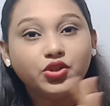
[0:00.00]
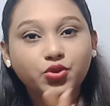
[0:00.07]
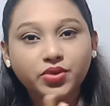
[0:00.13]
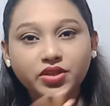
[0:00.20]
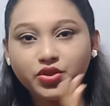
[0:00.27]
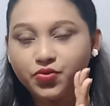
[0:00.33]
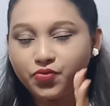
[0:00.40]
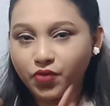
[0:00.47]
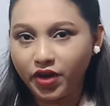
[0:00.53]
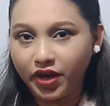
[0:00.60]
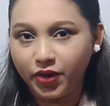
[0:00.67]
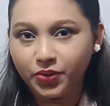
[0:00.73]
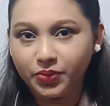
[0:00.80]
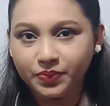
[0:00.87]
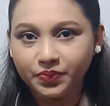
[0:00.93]
twist for
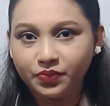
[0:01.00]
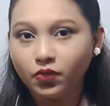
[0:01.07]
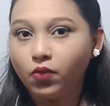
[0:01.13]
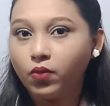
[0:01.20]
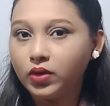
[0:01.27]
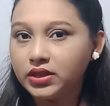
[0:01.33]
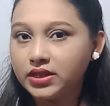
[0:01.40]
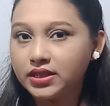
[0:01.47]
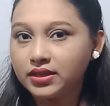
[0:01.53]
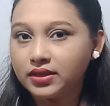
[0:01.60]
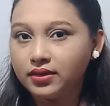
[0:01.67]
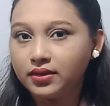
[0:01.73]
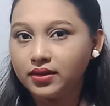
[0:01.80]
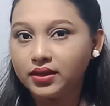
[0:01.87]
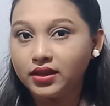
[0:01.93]
you. What
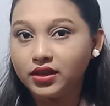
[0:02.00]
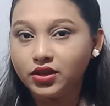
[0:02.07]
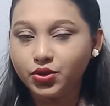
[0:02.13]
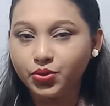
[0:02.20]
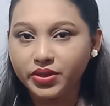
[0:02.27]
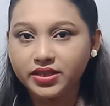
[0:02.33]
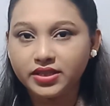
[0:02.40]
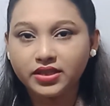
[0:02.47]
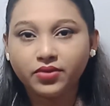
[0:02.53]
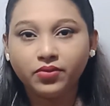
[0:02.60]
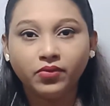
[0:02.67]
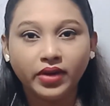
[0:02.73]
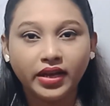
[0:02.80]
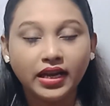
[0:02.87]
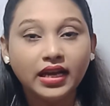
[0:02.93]
are the twist?
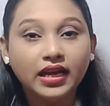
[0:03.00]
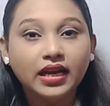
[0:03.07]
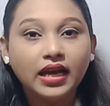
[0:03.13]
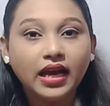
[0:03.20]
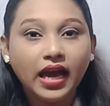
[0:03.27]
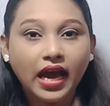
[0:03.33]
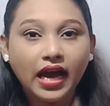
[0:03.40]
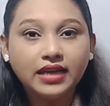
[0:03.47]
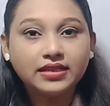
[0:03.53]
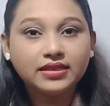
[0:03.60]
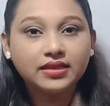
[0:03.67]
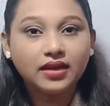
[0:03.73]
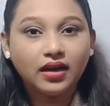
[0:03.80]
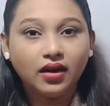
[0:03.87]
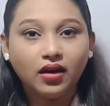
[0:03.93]
Well, as
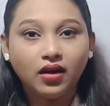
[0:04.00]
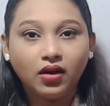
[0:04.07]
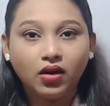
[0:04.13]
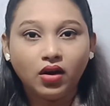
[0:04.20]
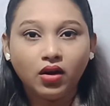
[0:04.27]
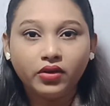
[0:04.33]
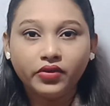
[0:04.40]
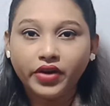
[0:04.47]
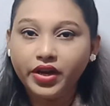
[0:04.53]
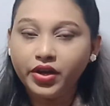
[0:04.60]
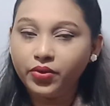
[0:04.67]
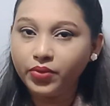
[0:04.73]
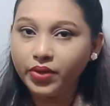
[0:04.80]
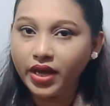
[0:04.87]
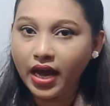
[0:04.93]
already
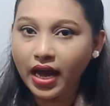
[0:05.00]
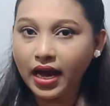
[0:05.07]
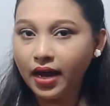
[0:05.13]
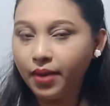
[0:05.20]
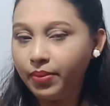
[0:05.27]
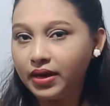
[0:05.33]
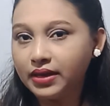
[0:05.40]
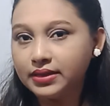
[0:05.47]
we have